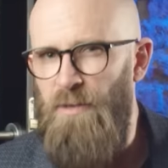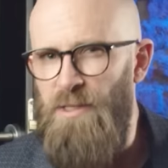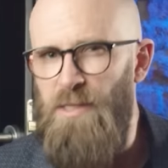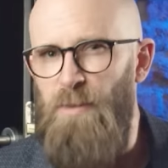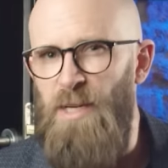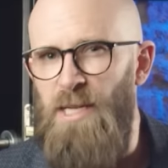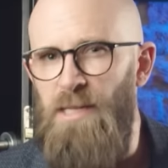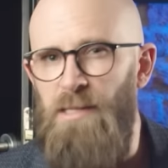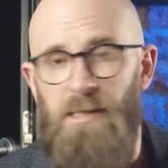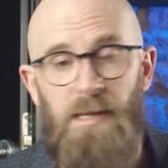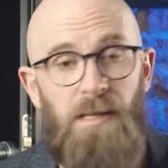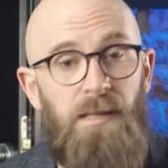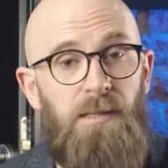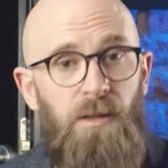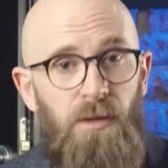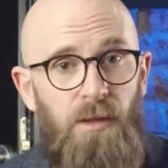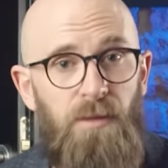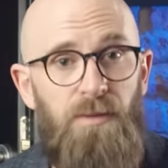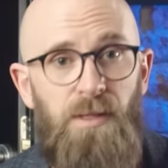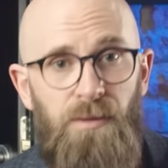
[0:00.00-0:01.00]
the species
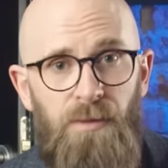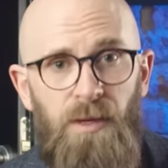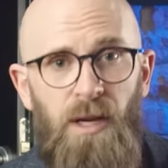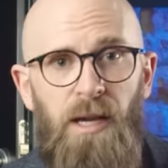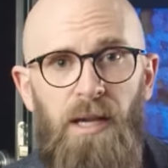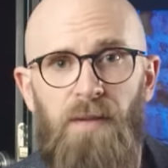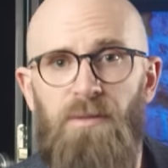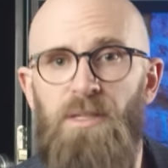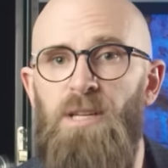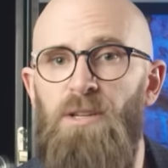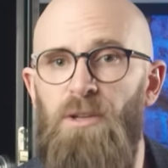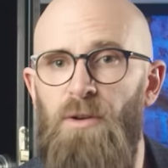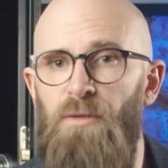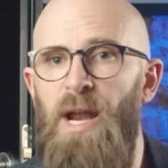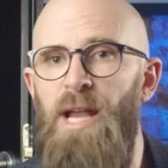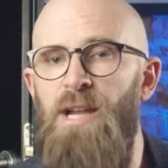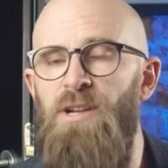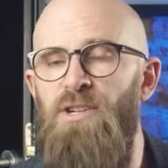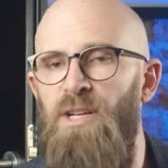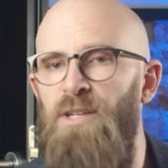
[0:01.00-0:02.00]
could have survived in
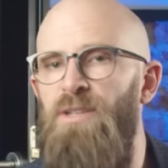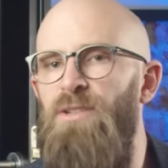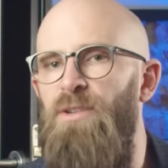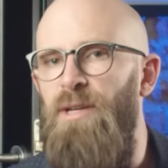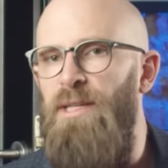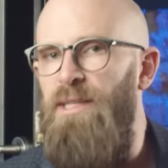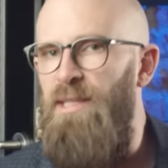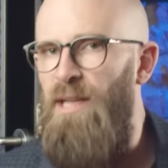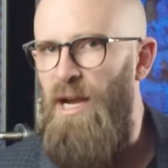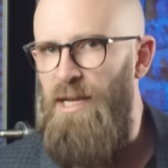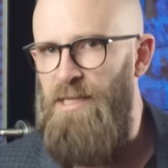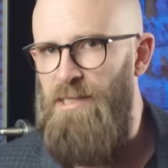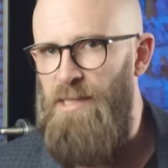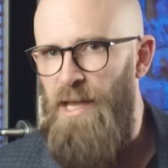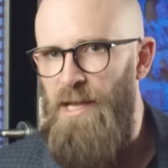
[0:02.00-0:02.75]
Eurasia during the Ice